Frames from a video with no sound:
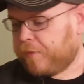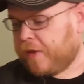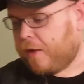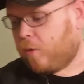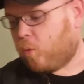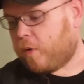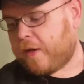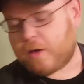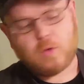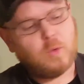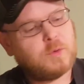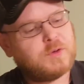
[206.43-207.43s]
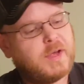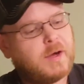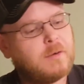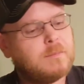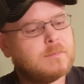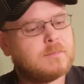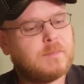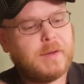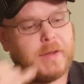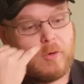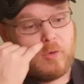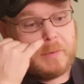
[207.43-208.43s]
and when it cools down,
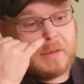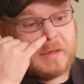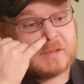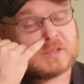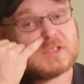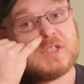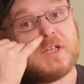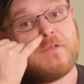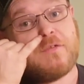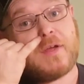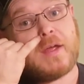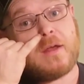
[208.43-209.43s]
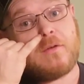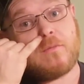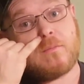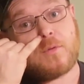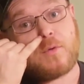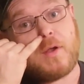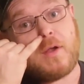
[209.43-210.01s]
it will be nice and stiff and thread